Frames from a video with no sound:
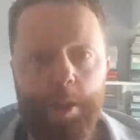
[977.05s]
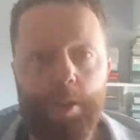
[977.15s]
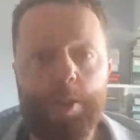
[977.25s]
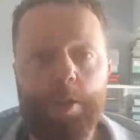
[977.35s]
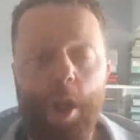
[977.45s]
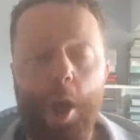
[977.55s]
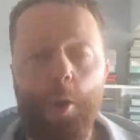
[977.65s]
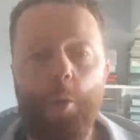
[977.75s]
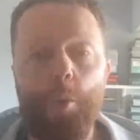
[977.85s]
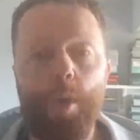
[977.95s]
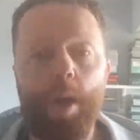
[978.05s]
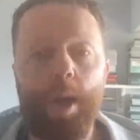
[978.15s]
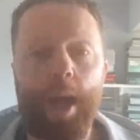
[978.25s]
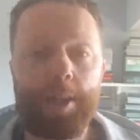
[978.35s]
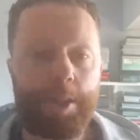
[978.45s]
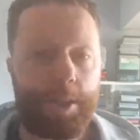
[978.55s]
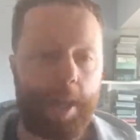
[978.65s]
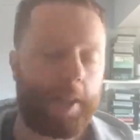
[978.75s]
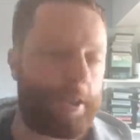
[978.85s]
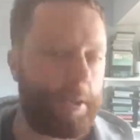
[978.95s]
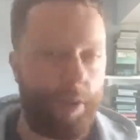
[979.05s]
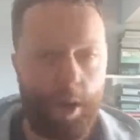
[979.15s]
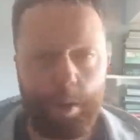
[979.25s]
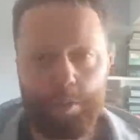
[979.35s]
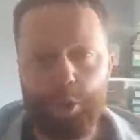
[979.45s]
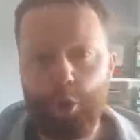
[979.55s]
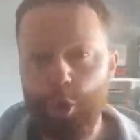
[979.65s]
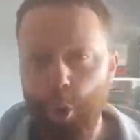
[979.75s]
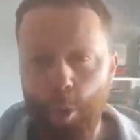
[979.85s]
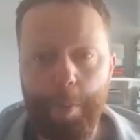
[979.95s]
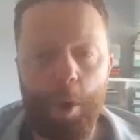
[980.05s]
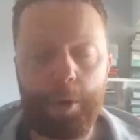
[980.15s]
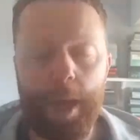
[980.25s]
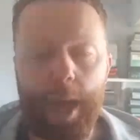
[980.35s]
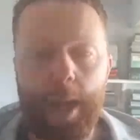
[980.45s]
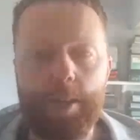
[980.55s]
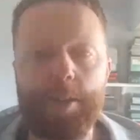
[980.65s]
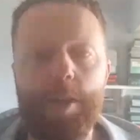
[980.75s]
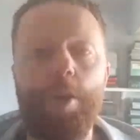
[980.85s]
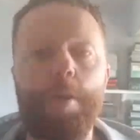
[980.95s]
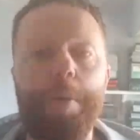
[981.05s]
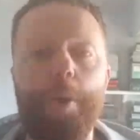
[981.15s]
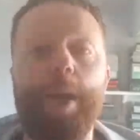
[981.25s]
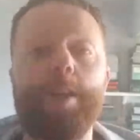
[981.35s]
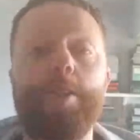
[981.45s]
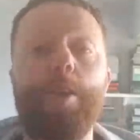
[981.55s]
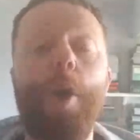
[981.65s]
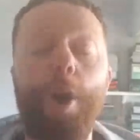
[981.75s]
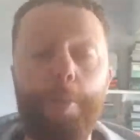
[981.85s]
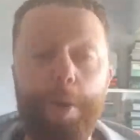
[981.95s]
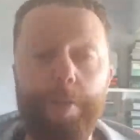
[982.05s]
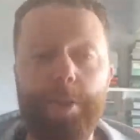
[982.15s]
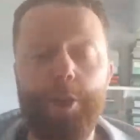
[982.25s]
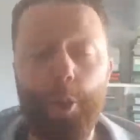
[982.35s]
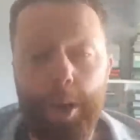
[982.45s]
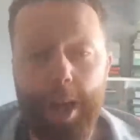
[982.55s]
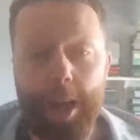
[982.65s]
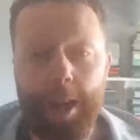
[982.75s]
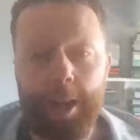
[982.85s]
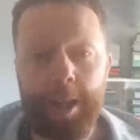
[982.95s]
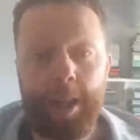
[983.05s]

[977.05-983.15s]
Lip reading: So, as I said, this is a very short podcast, solo podcast. I do hope you've enjoyed it.